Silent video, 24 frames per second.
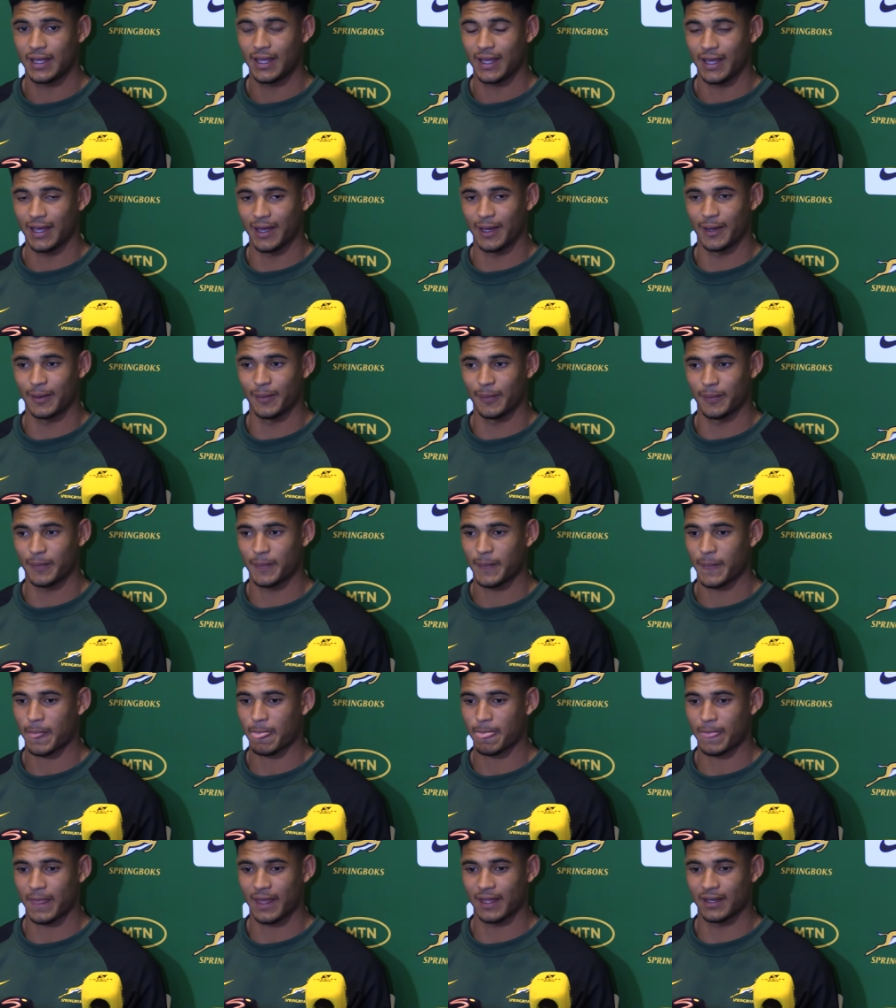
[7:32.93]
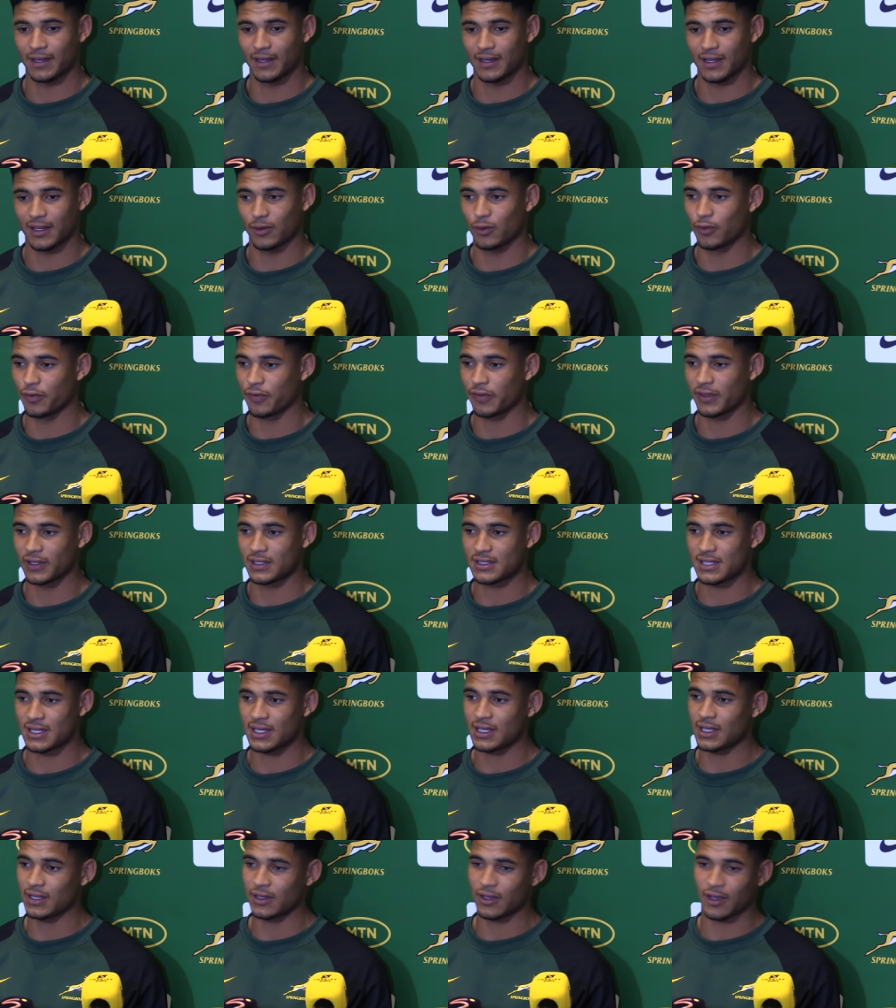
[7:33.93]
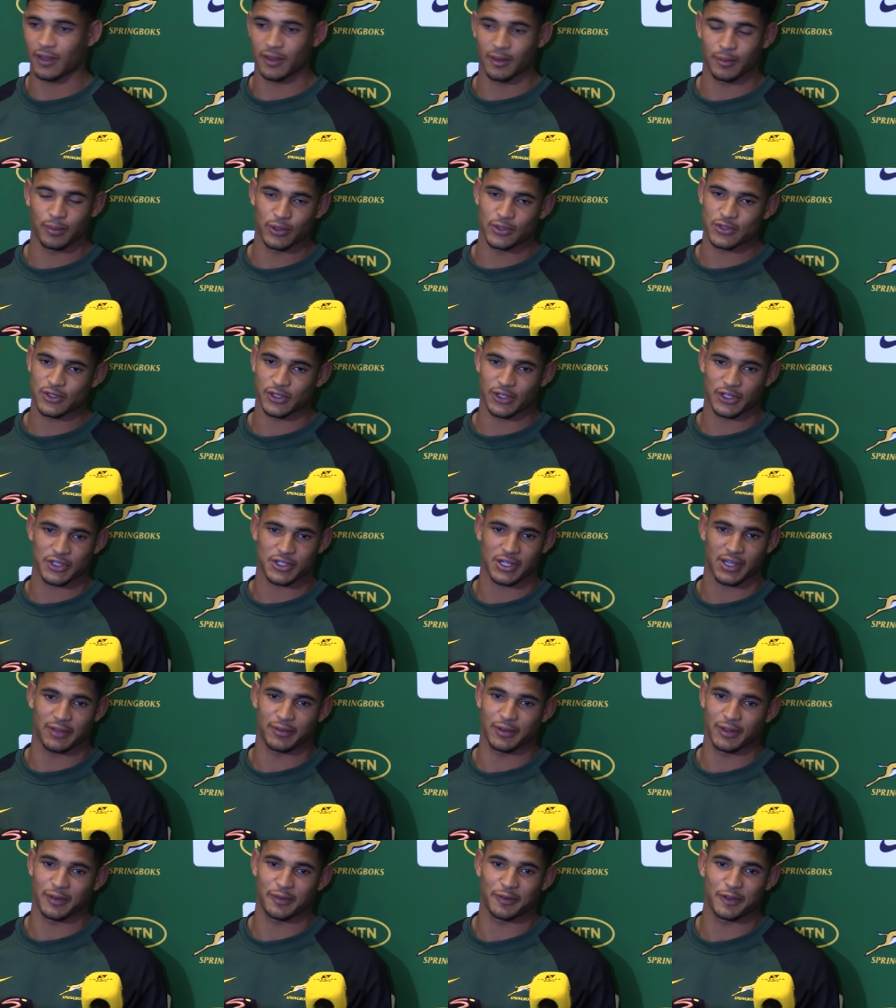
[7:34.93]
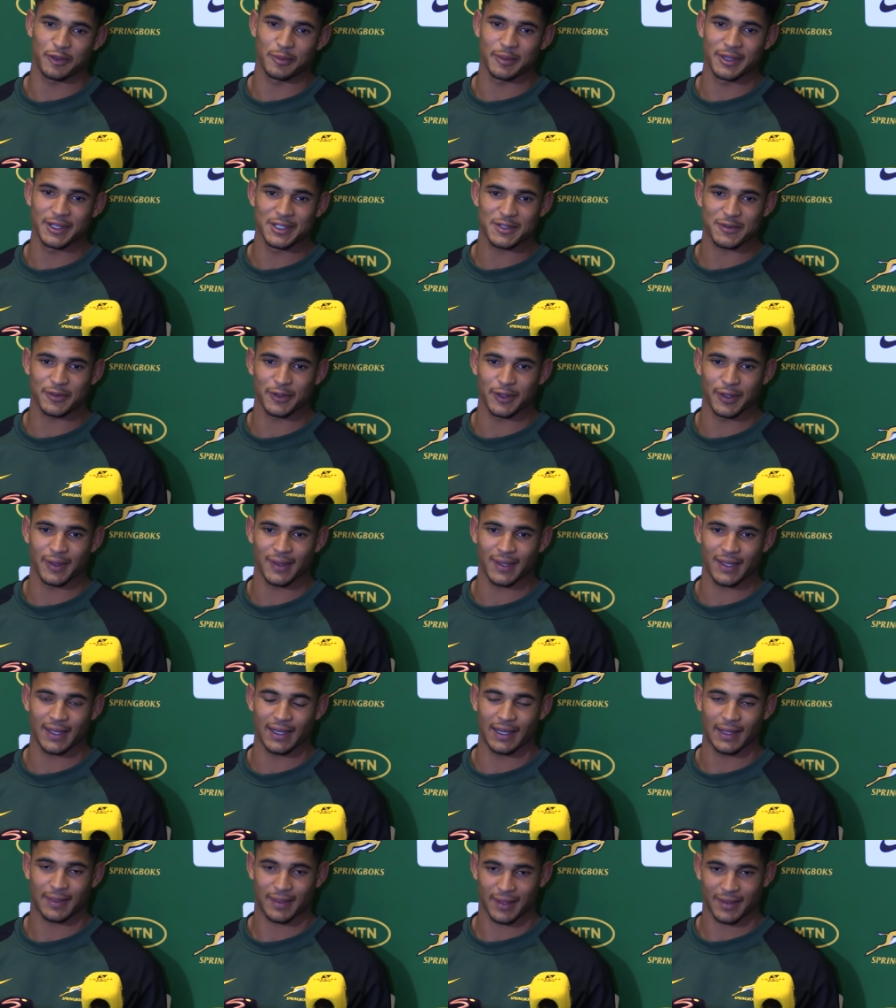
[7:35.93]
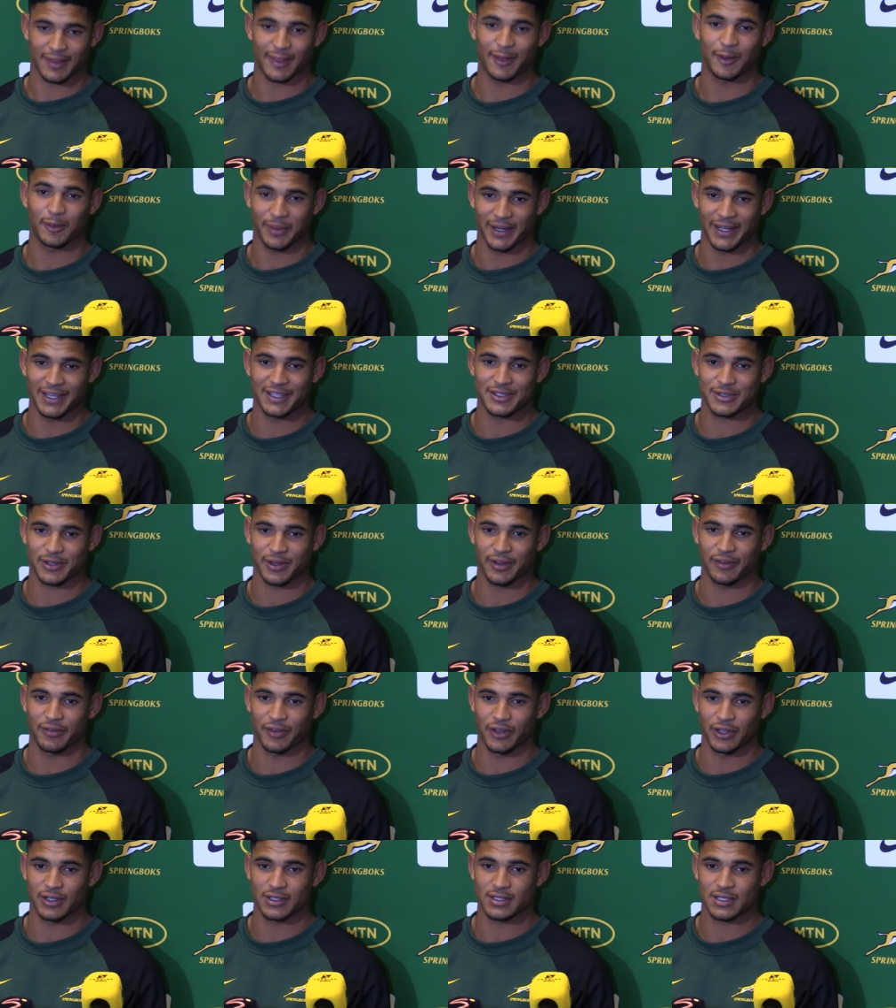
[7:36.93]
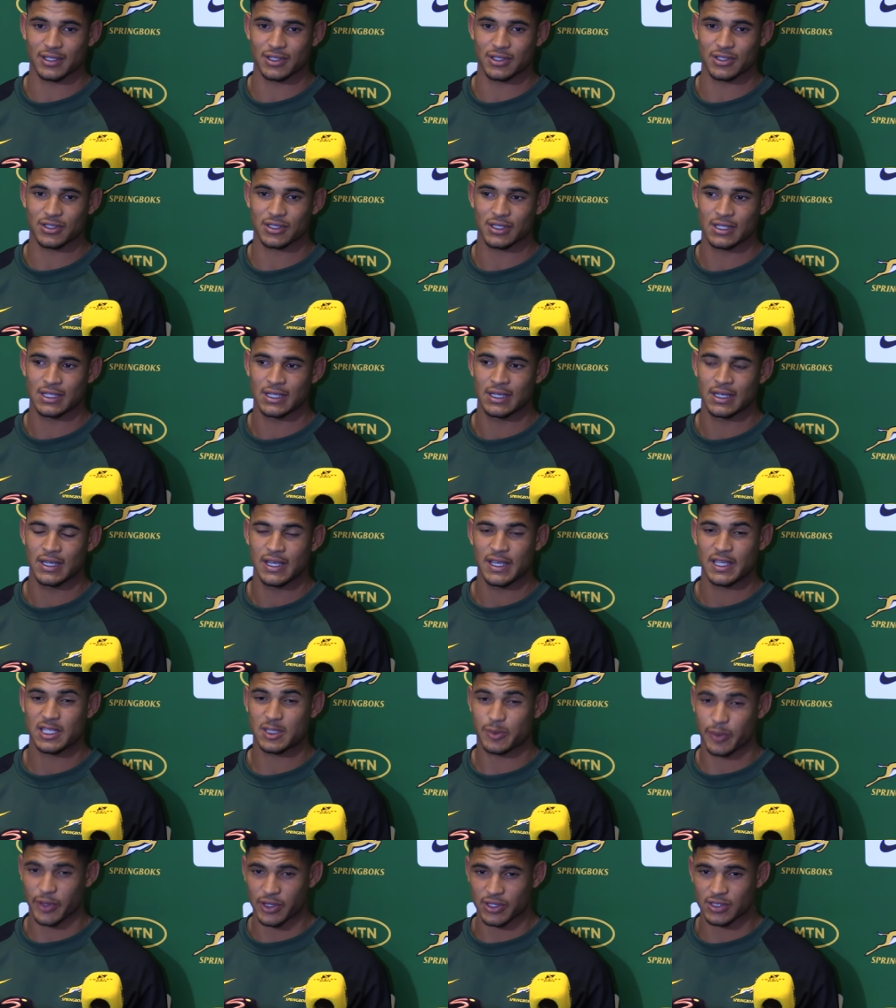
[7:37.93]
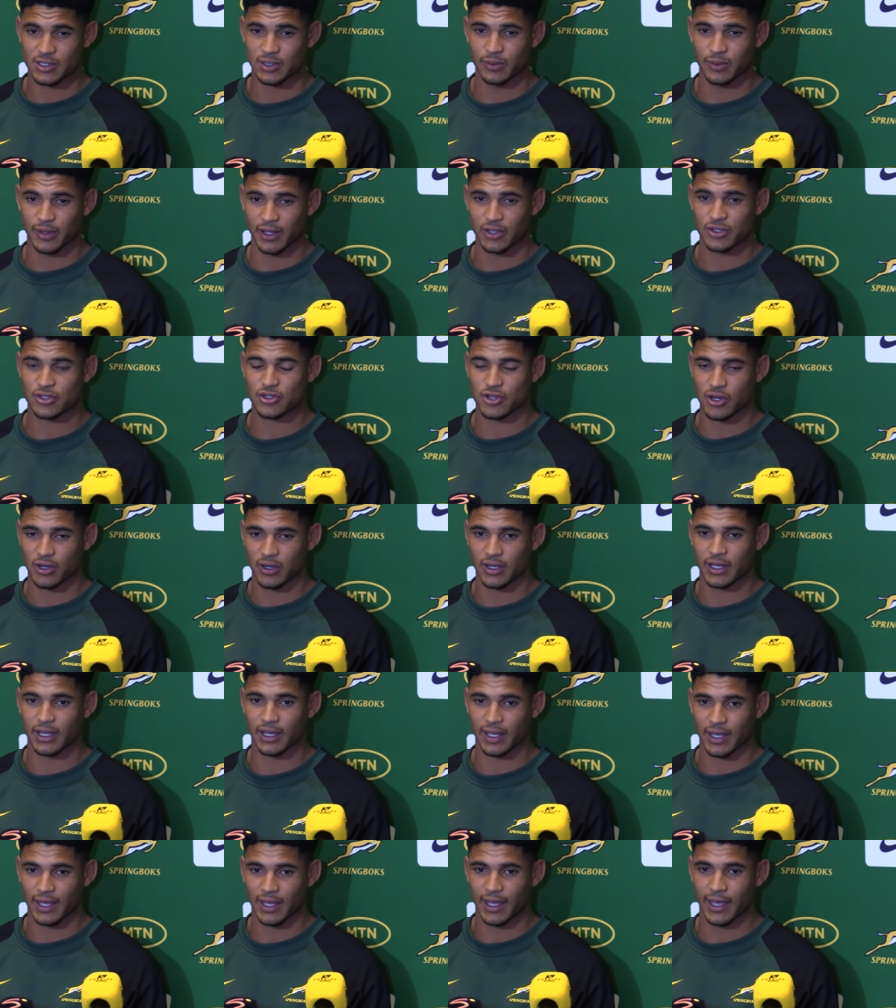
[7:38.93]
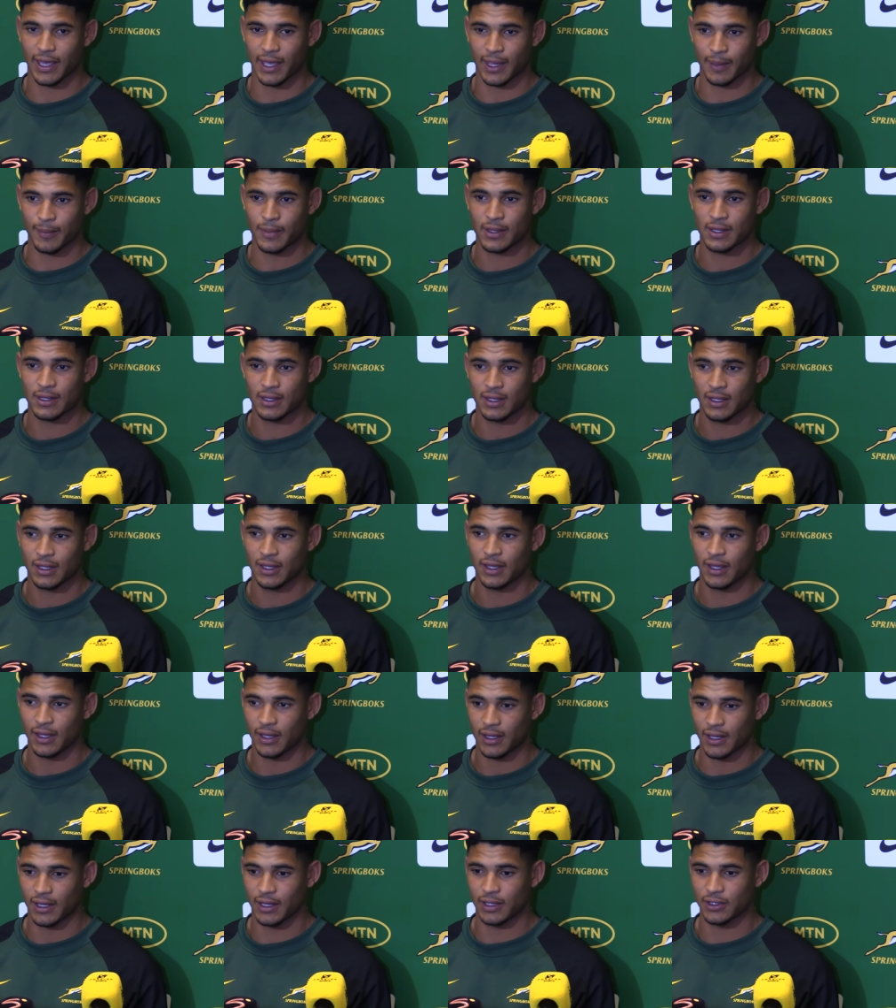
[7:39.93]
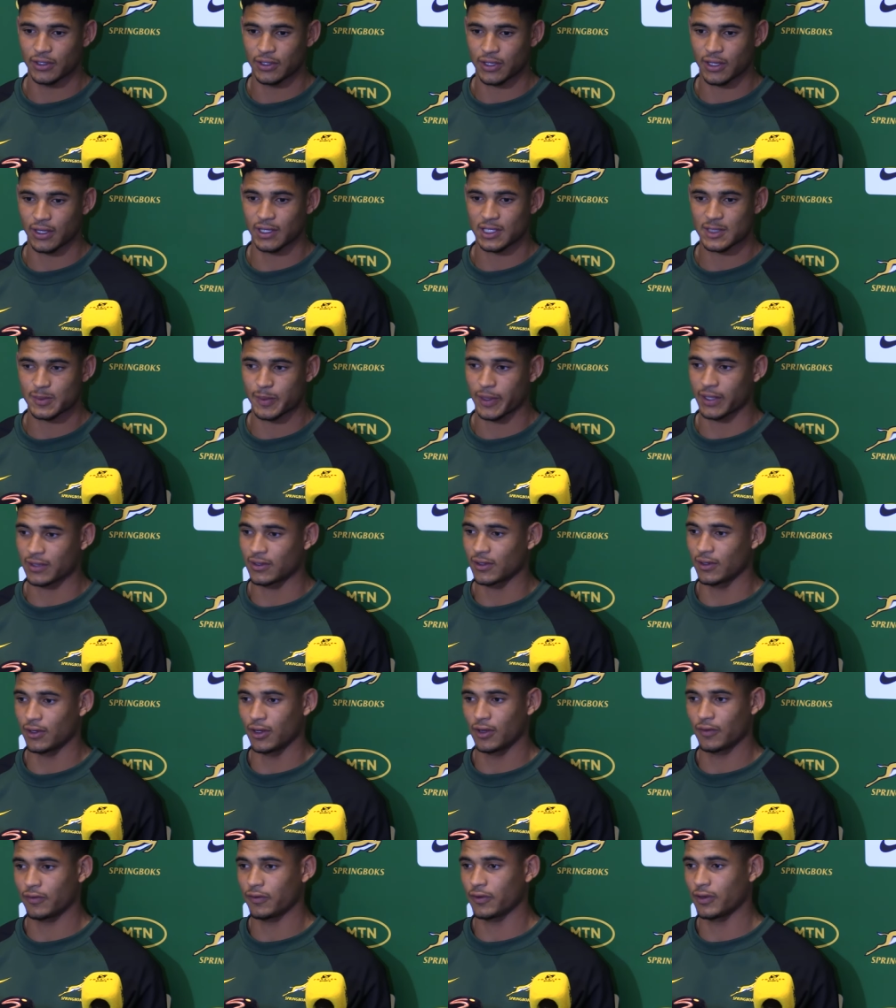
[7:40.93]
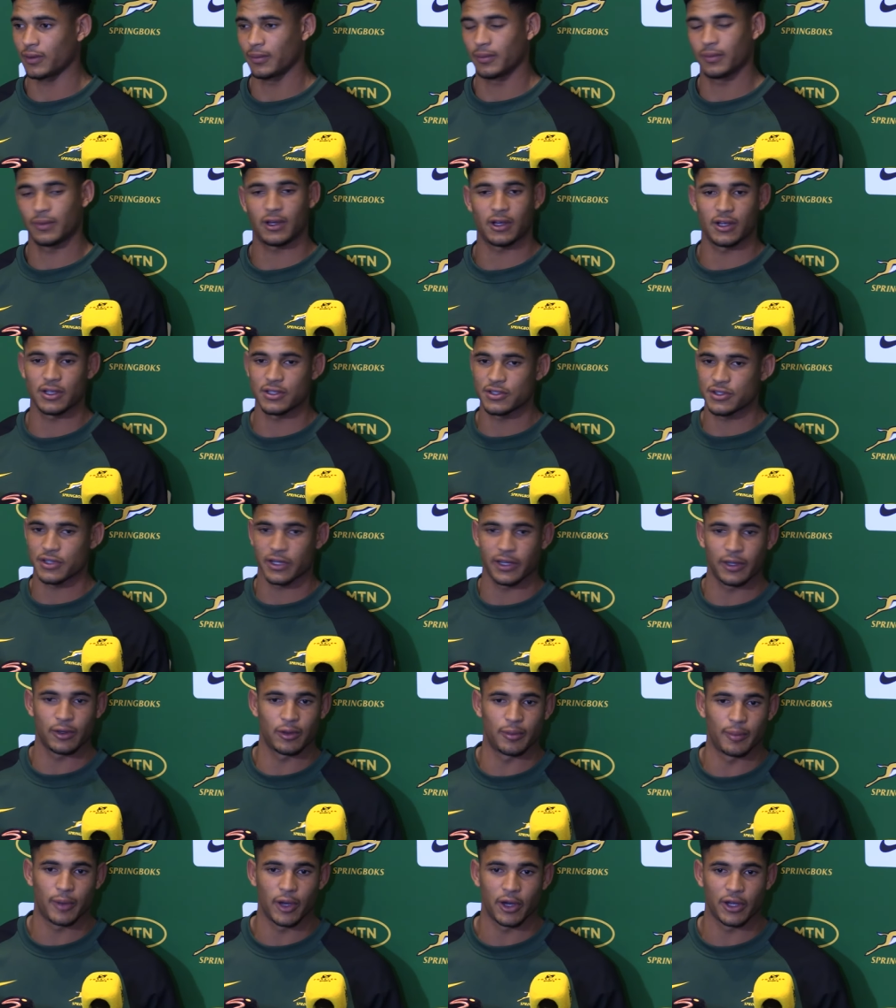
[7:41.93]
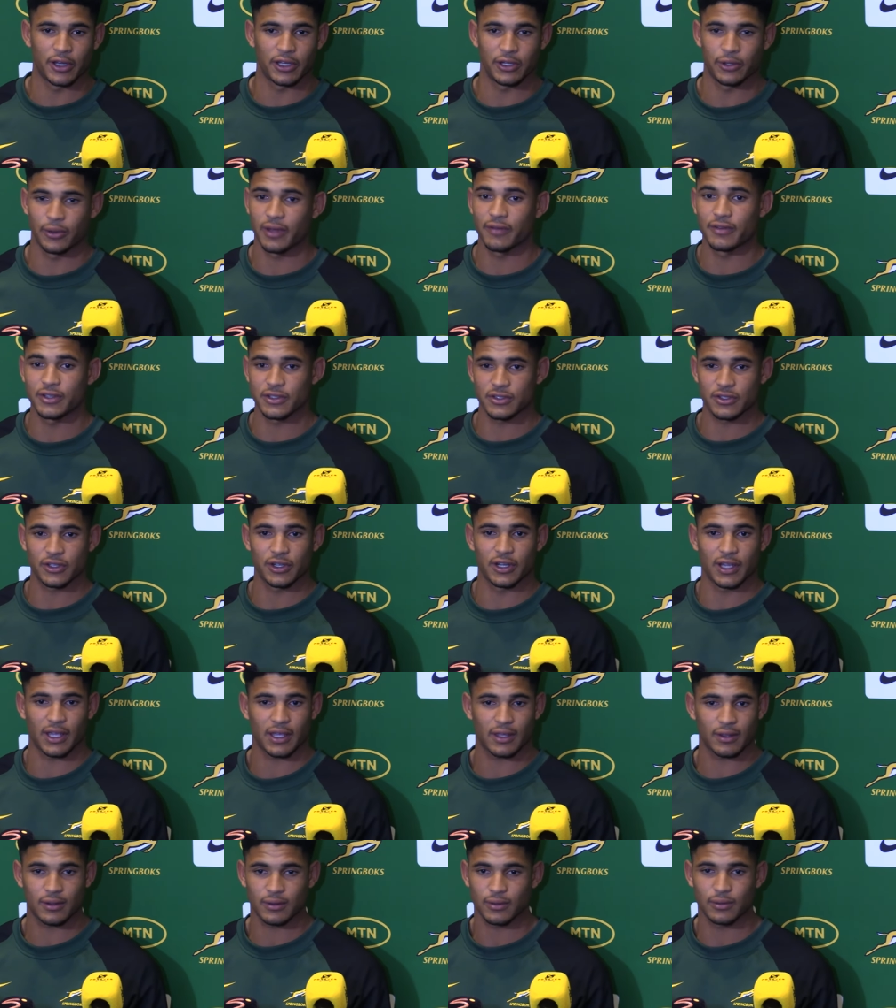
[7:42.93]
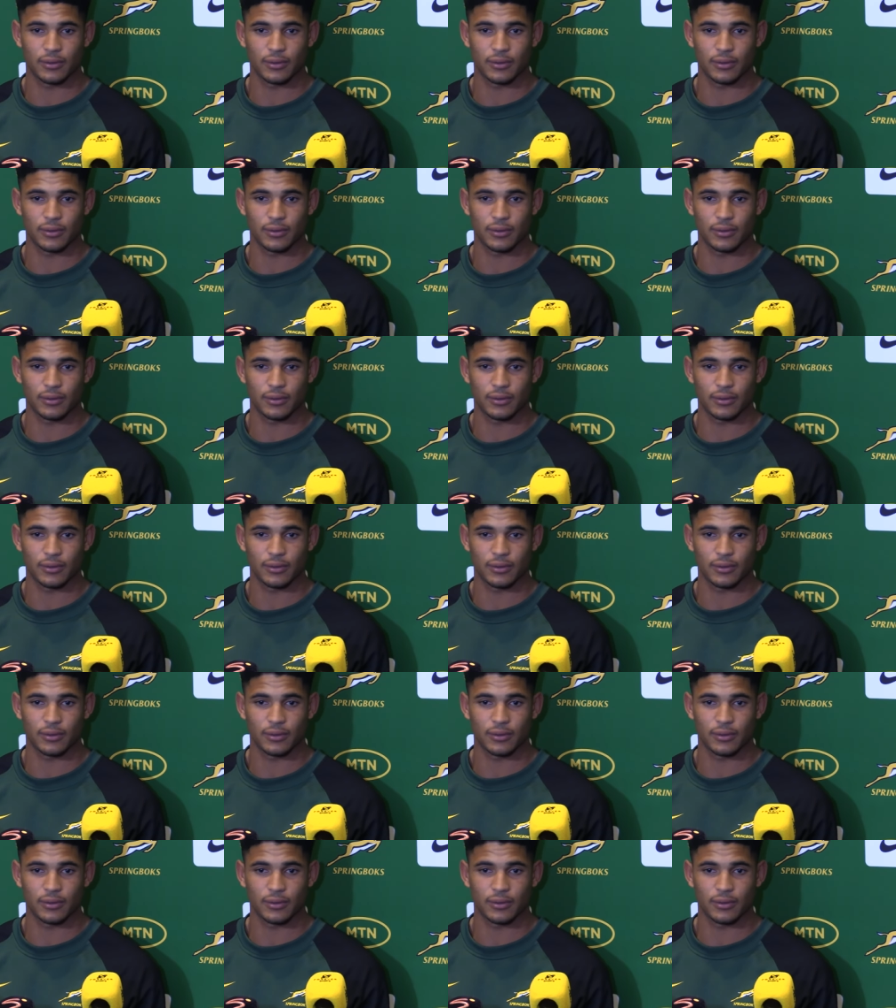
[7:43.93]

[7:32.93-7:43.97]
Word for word: And off the tee, the Bulls are going to travel a few meters further, and I think they'll play into our advantage, especially with our strong kicking game. You can expect a lot from Handre or Marnie, whoever's going to,